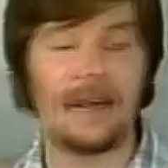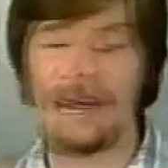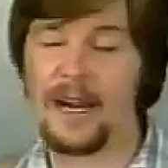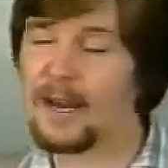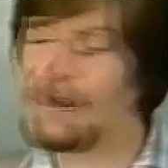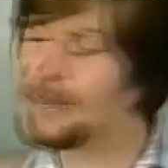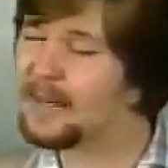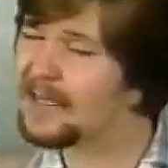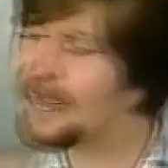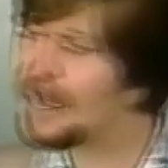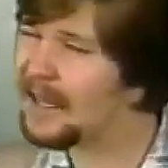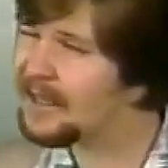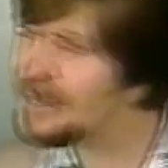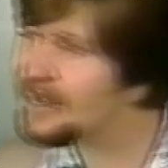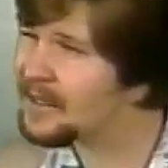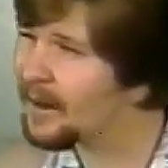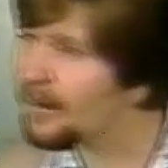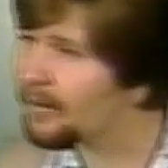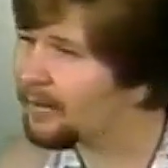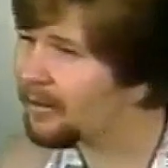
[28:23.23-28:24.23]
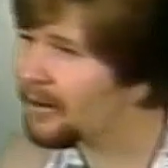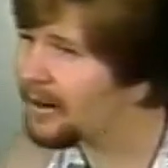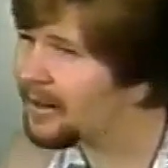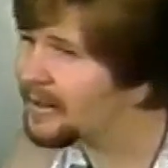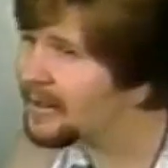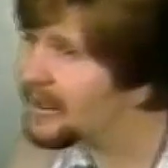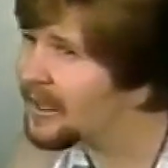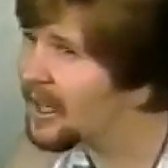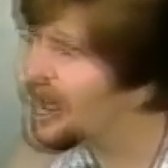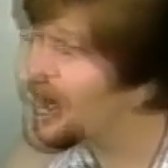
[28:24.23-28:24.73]
Well, let me tell you something,
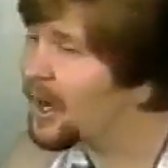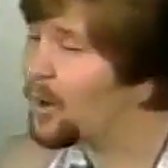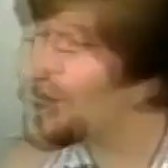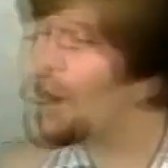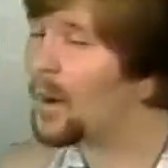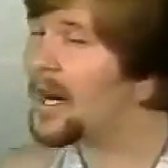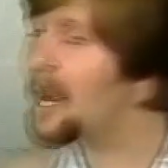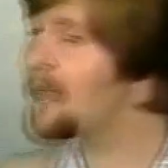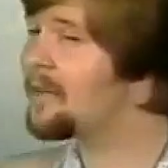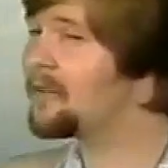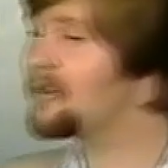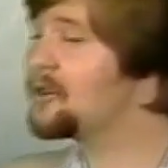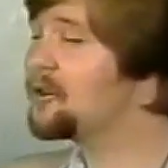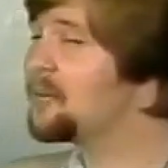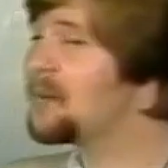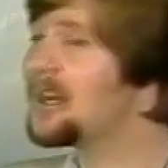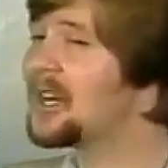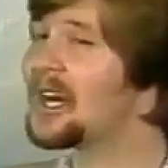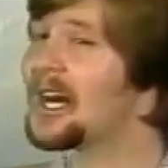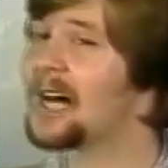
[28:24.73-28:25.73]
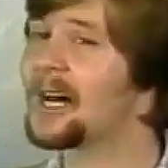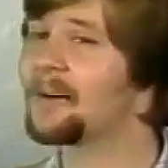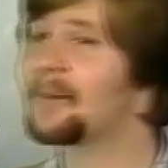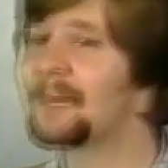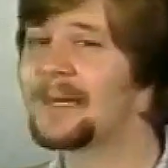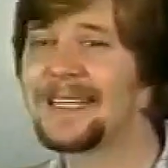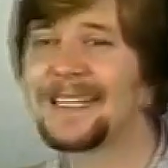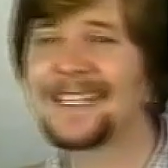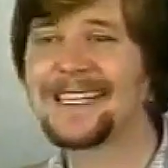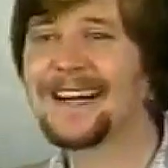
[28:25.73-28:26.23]
friends. Whatever you
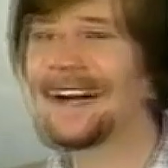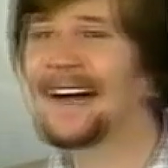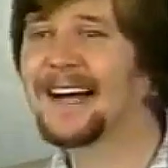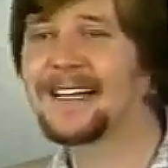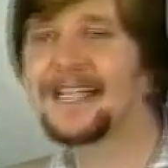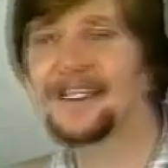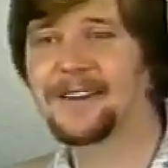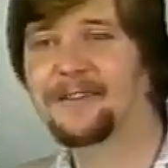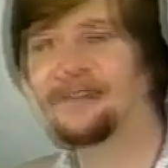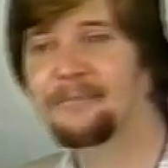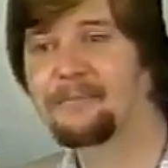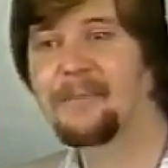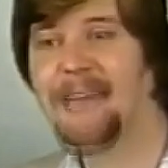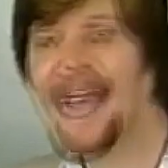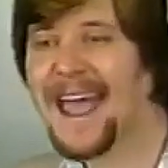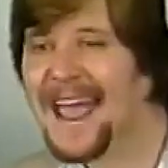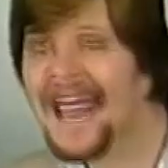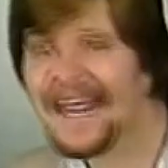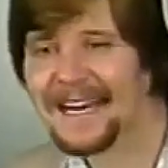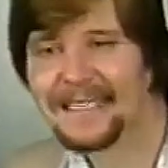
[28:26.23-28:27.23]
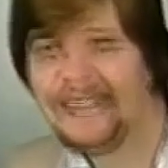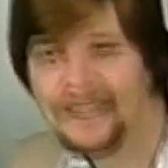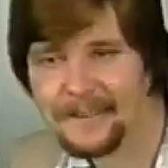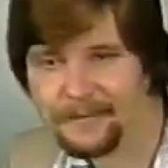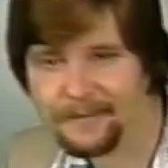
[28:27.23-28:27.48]
become in the eyes of man,